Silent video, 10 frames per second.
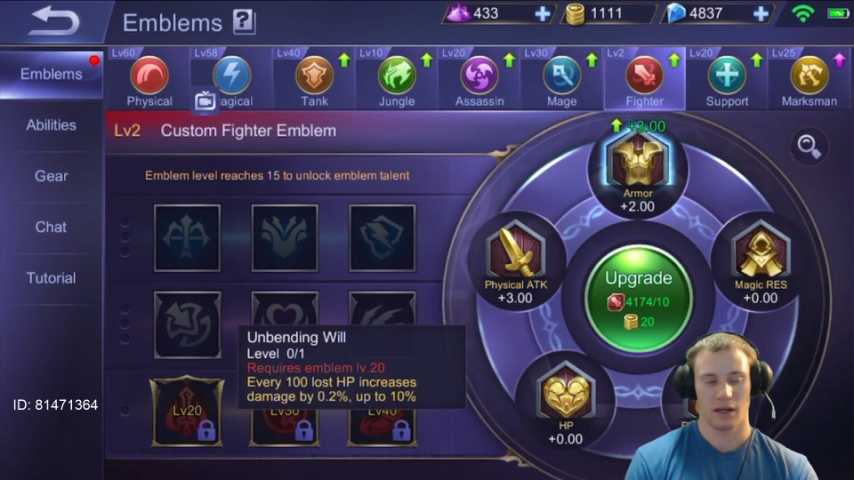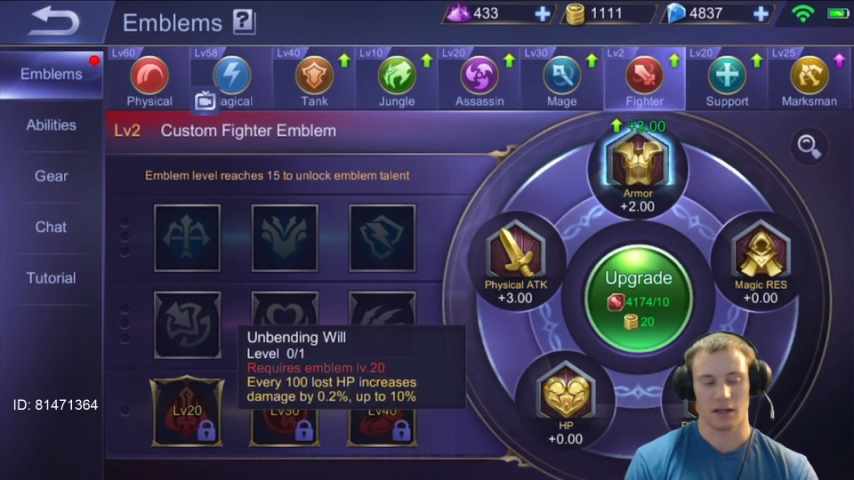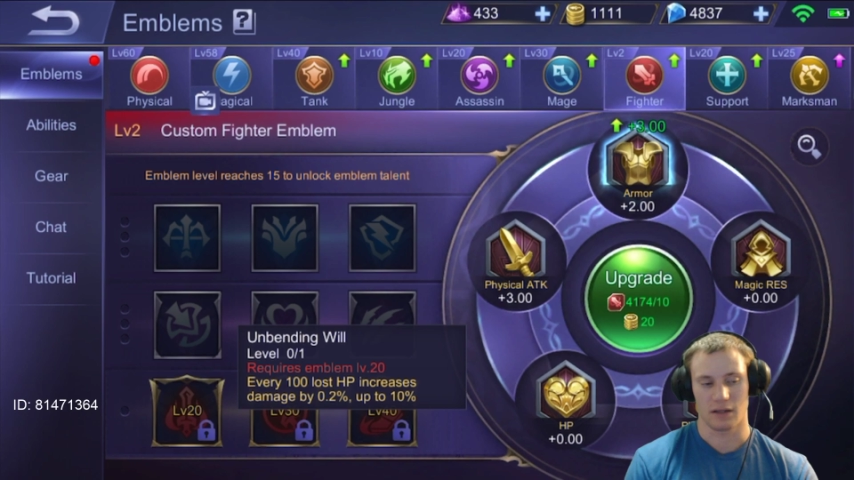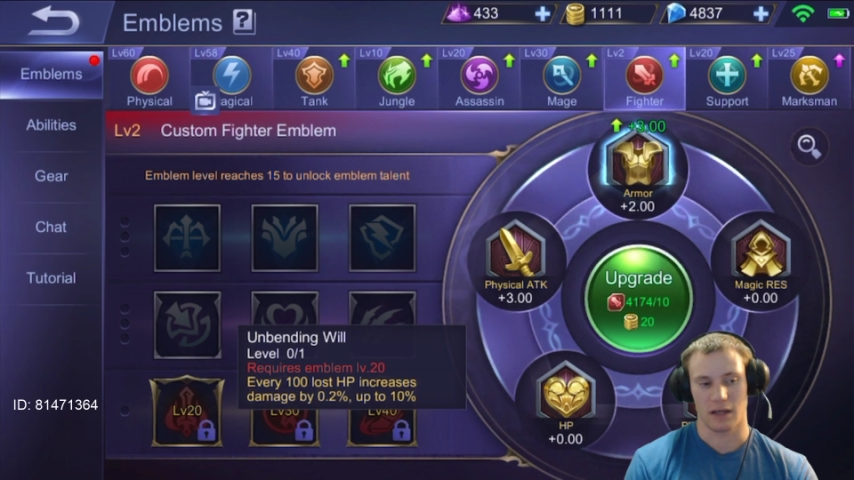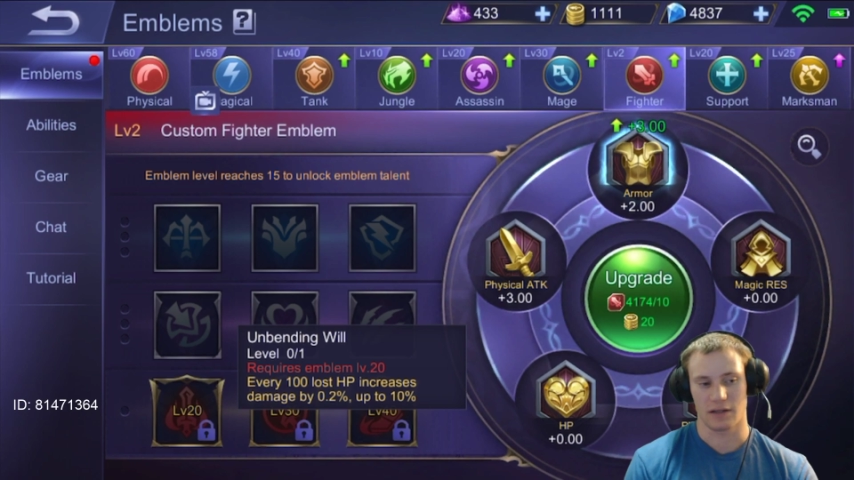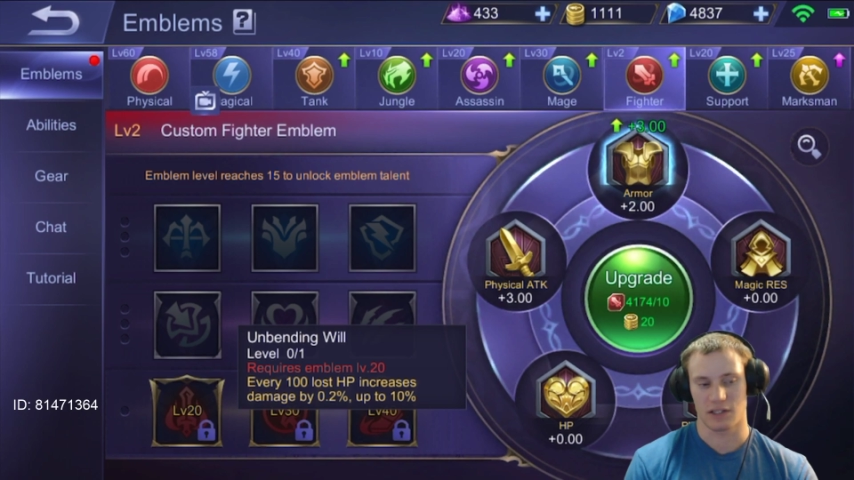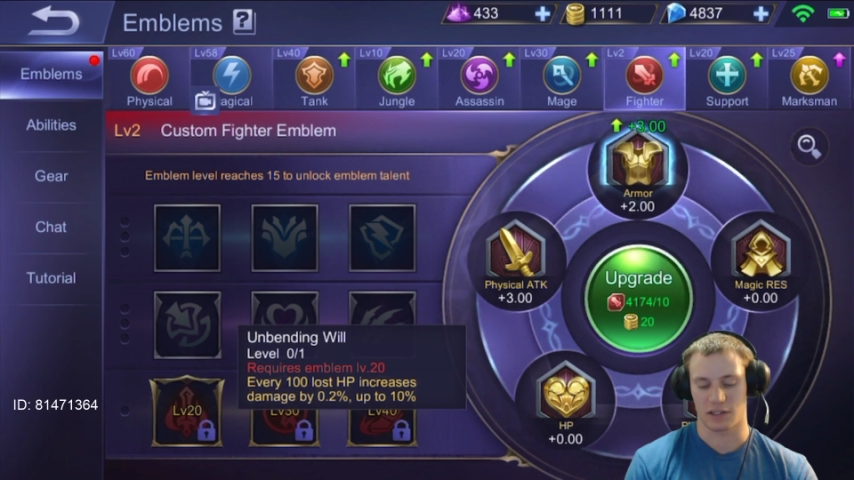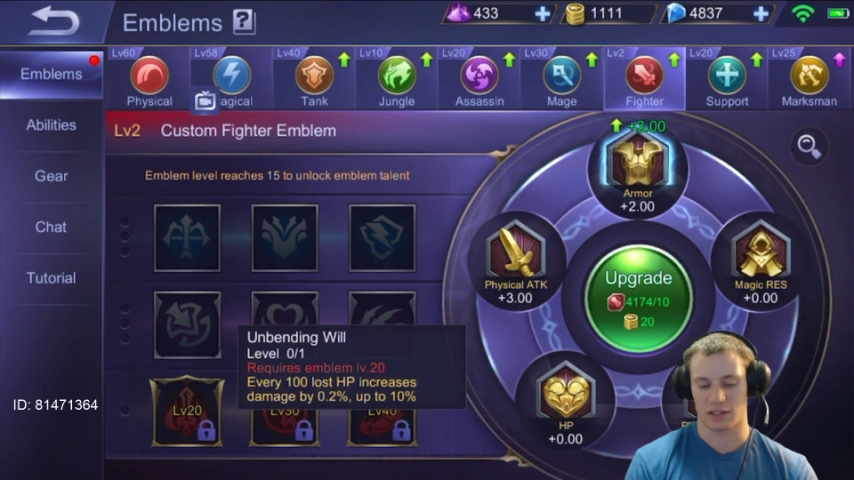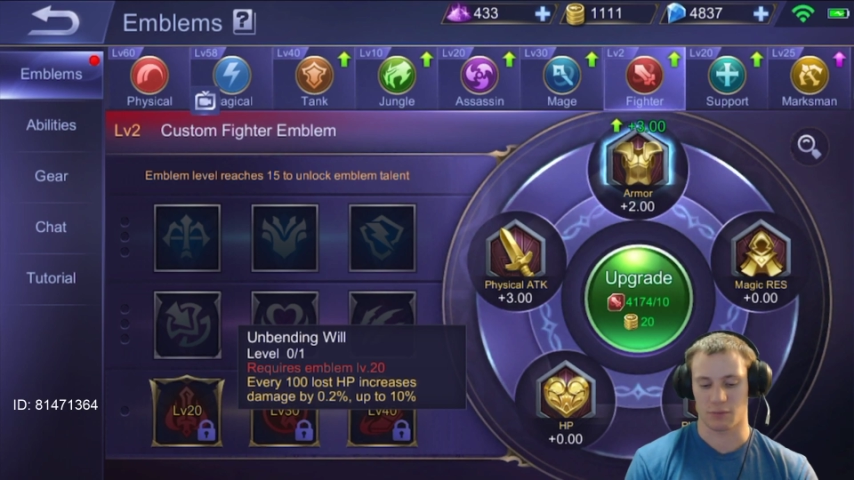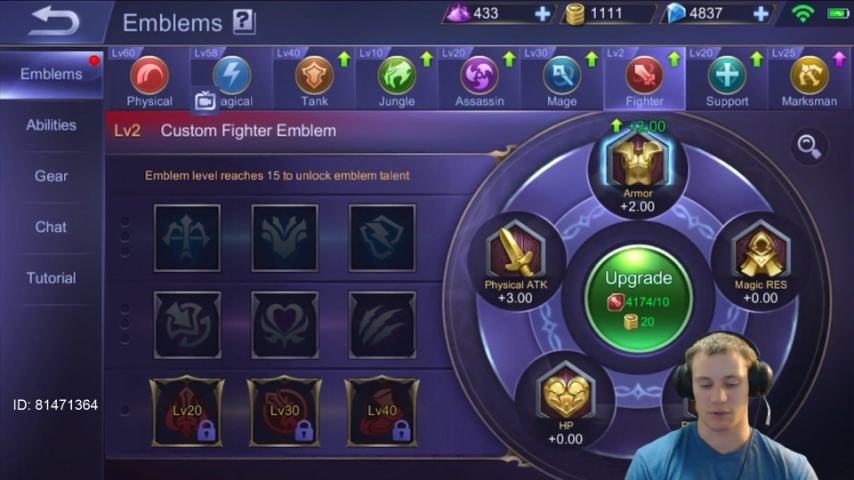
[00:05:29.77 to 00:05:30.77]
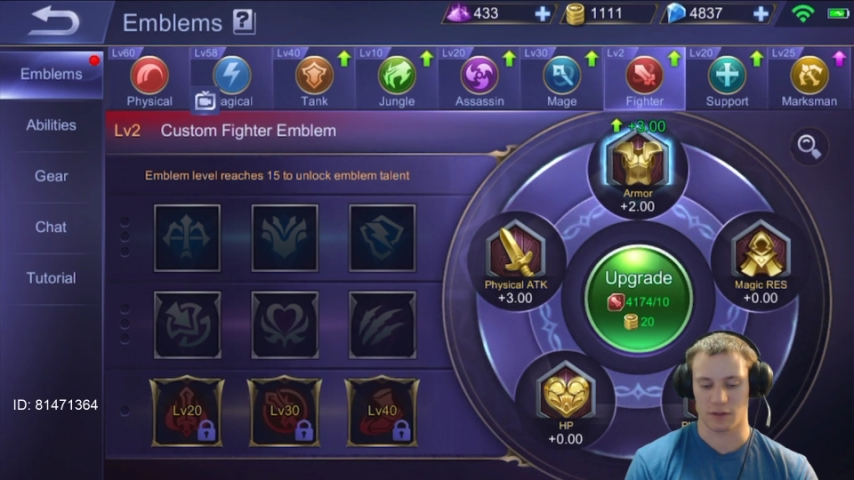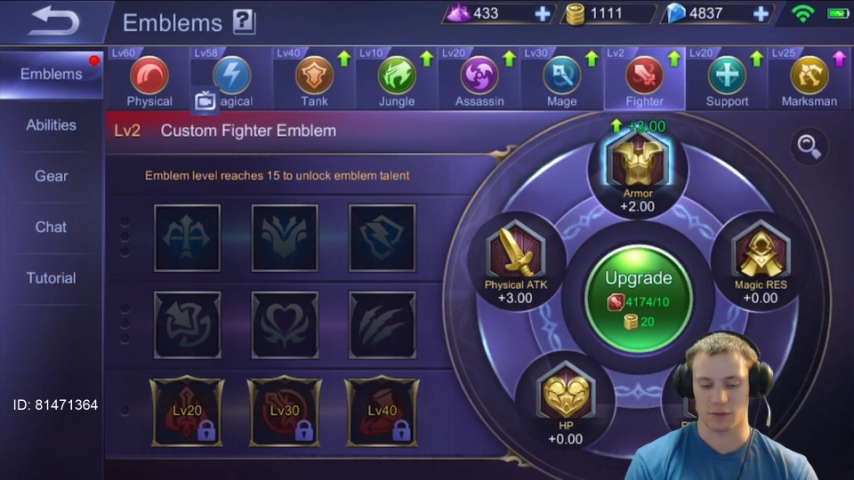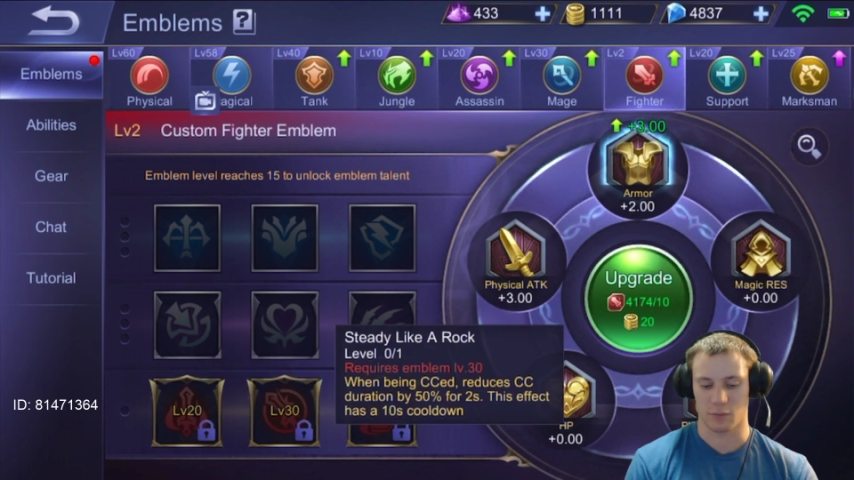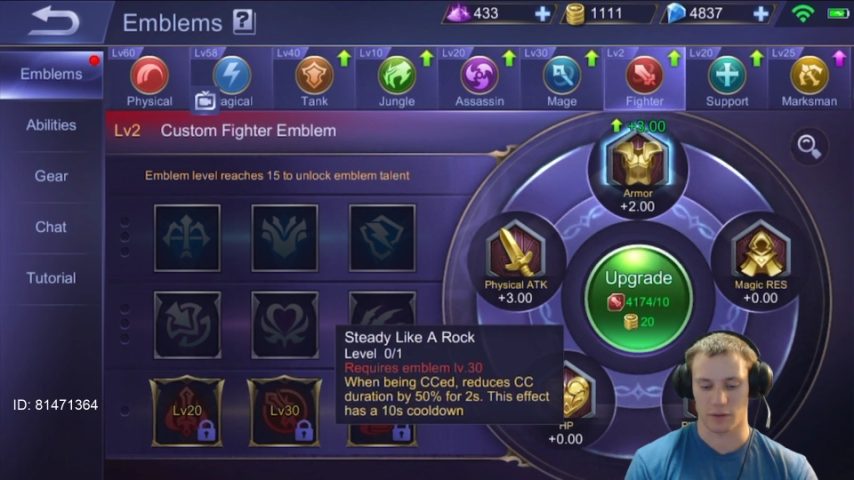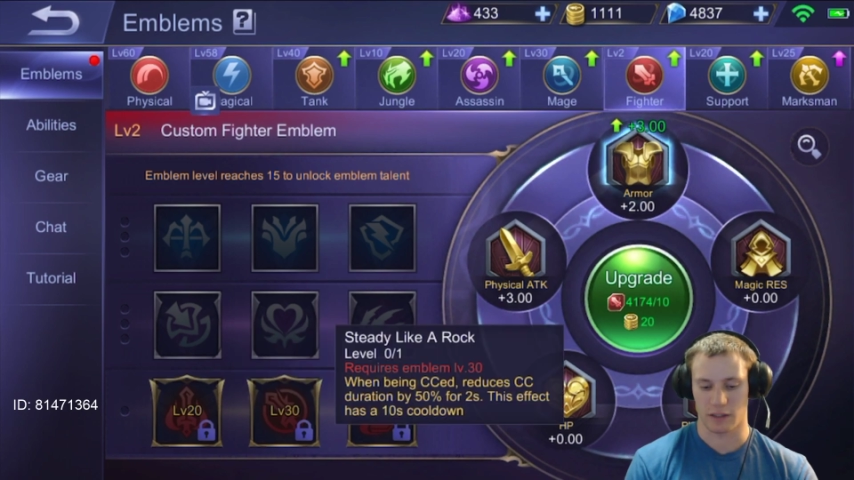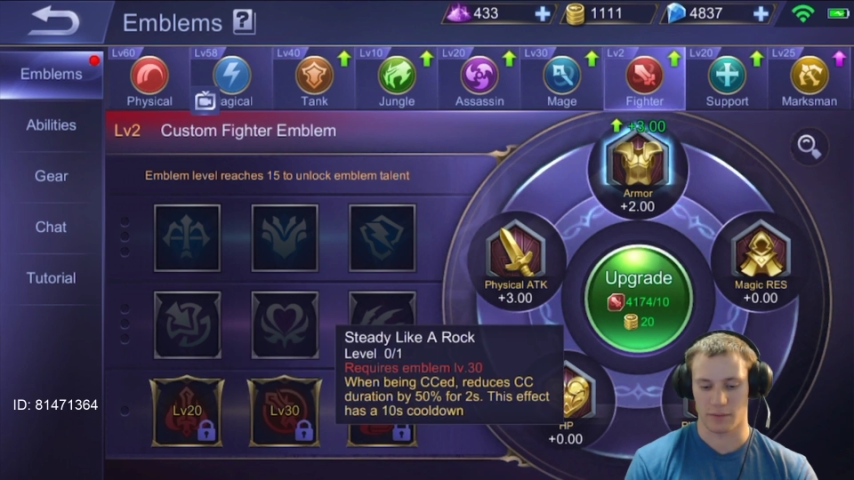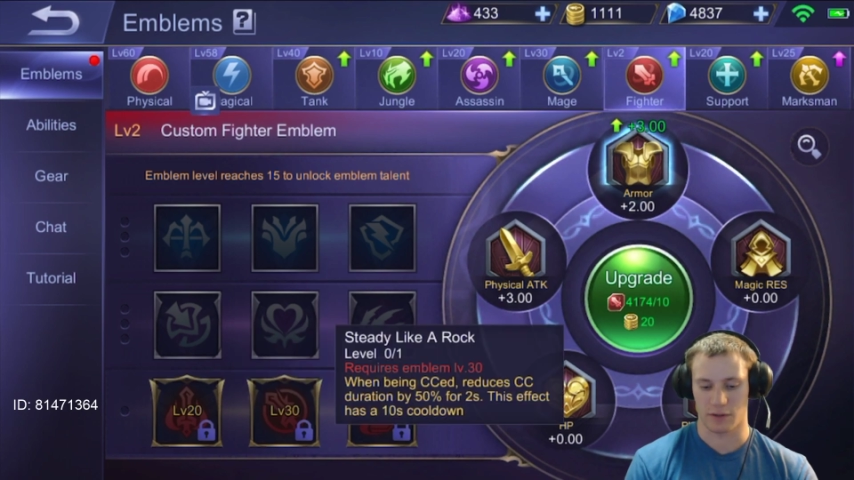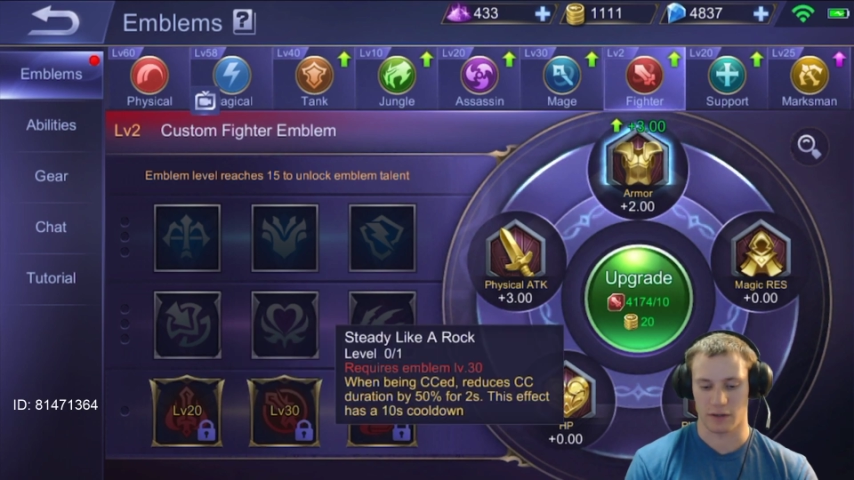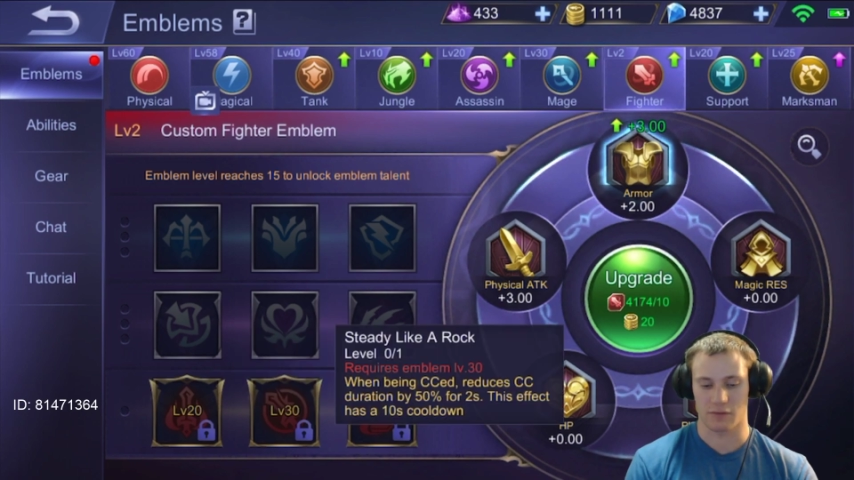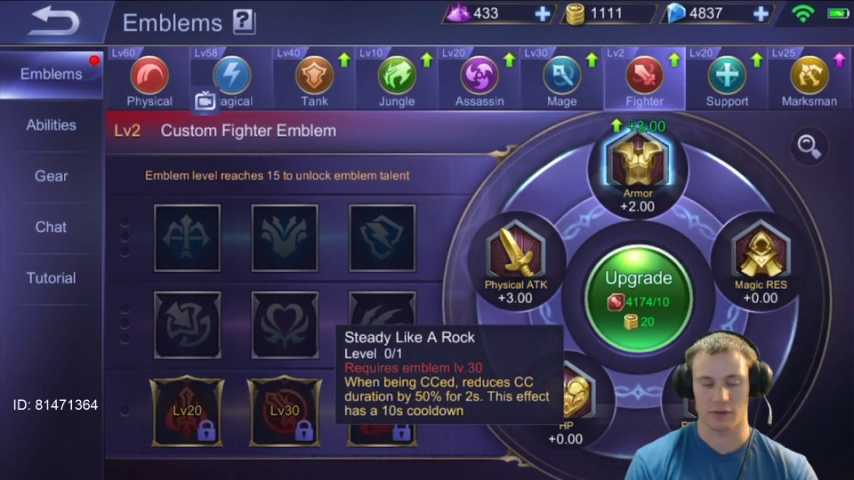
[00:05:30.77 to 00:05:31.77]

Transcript: and, and this just helps you do more damage, right?